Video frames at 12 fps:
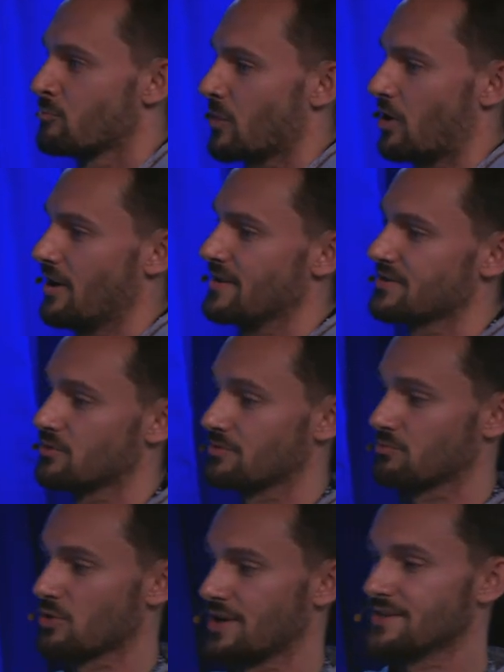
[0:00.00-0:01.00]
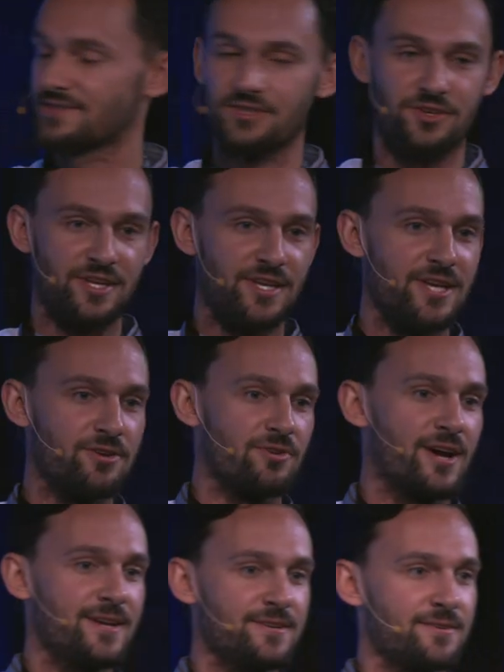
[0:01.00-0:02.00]
All right, so we're inserting E,
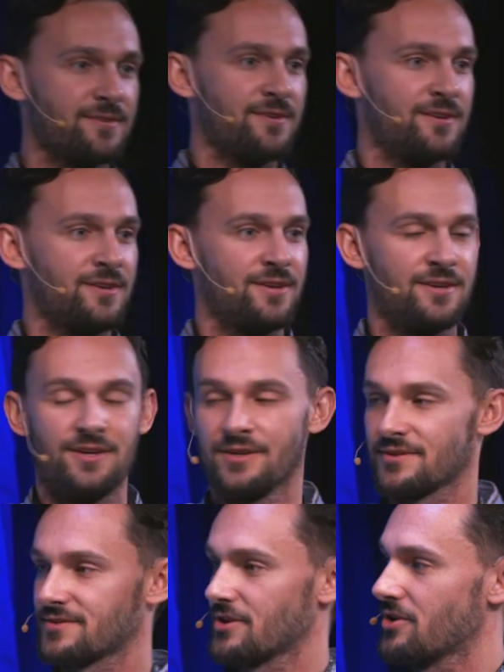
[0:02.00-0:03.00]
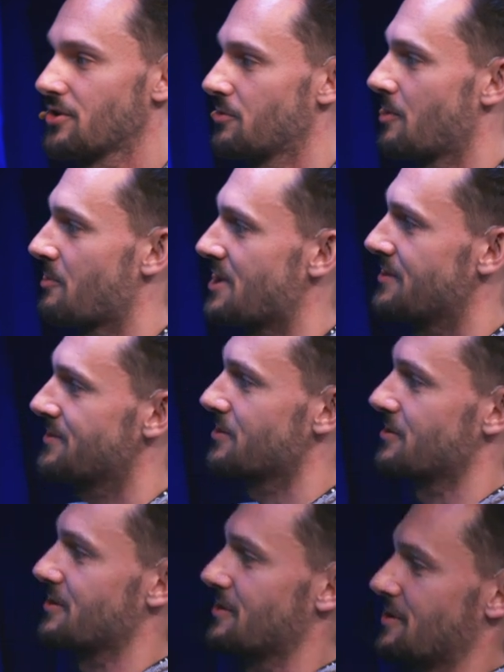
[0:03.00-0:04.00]
right? So when we
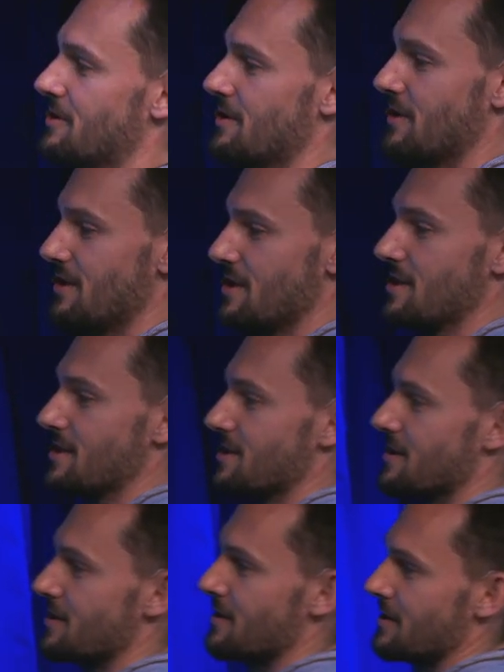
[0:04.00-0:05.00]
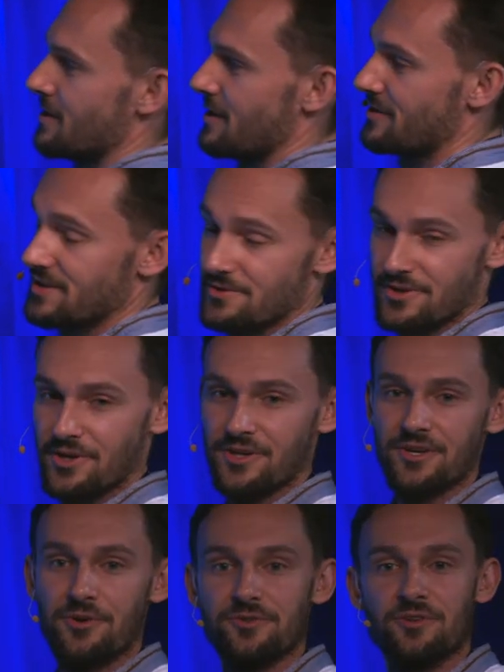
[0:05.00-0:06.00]
insert E, it's either going to
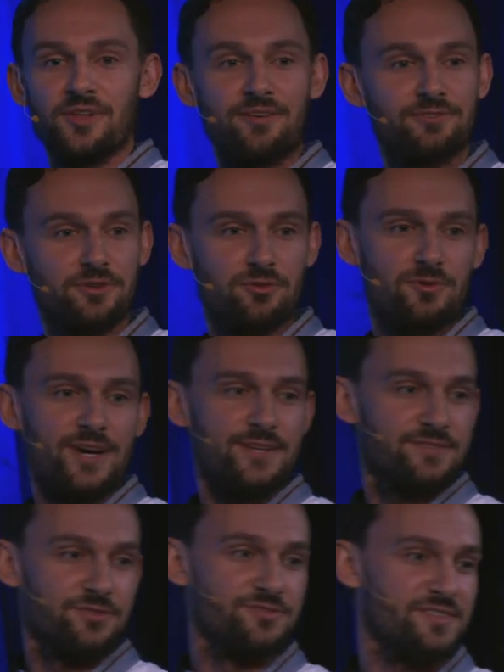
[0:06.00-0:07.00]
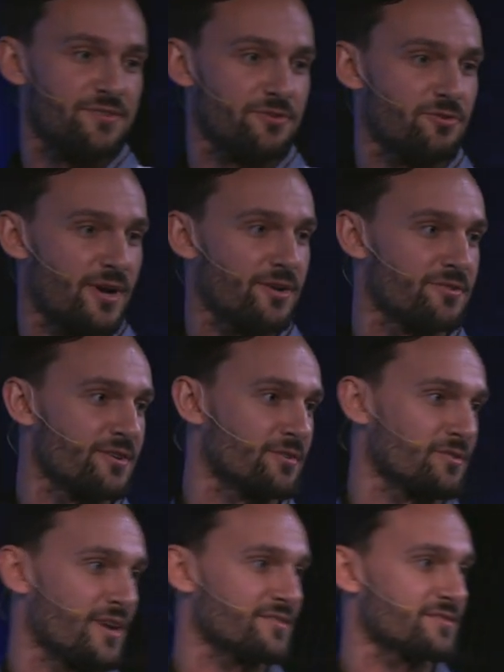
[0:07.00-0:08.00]
go on the left or the right, so it's either greater than
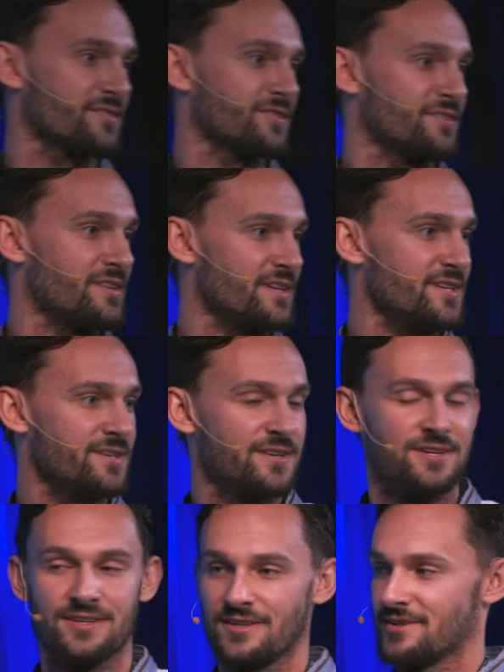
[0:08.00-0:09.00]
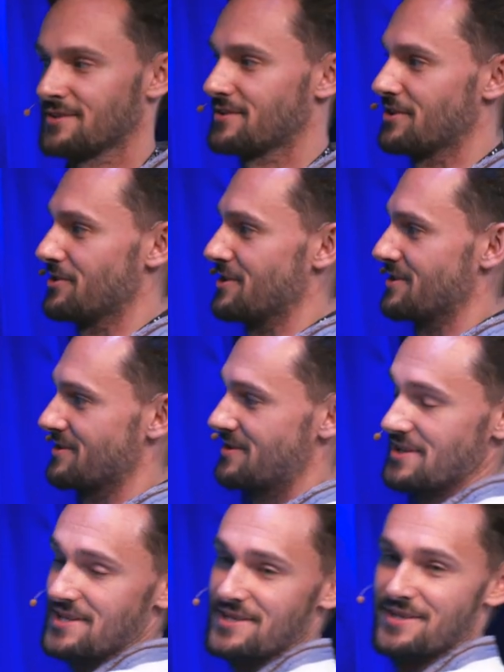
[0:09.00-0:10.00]
or less than D. So is
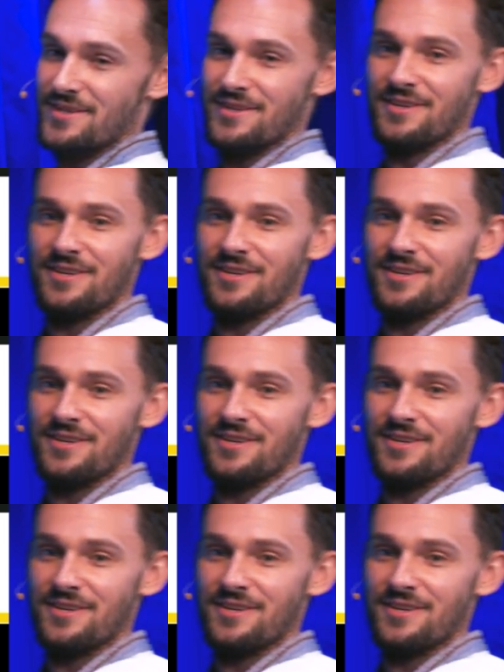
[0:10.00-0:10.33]
E